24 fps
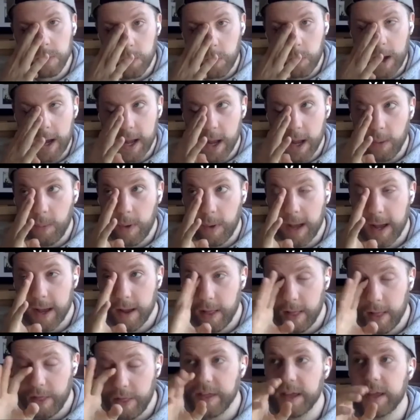quite a
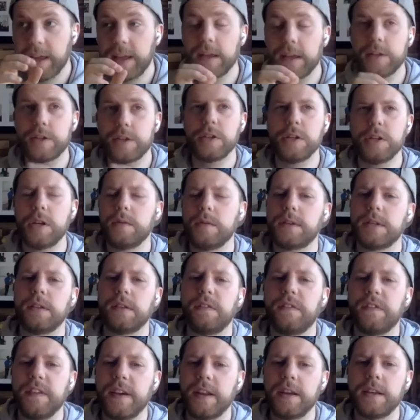while, I think it's new to the
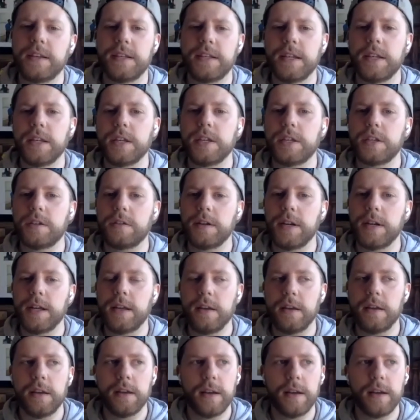fitness industry,